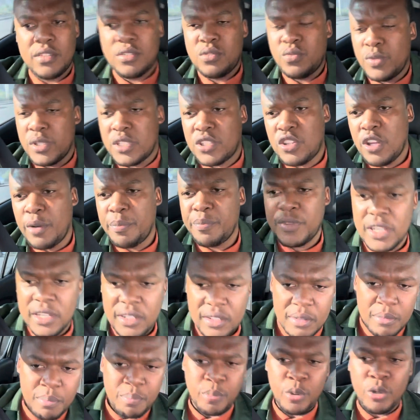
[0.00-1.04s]
stopped
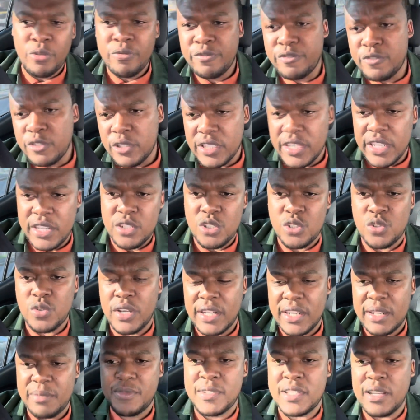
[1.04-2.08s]
in Bloemfontein to
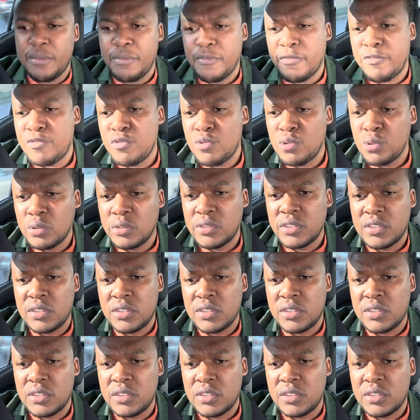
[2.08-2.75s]
grab some food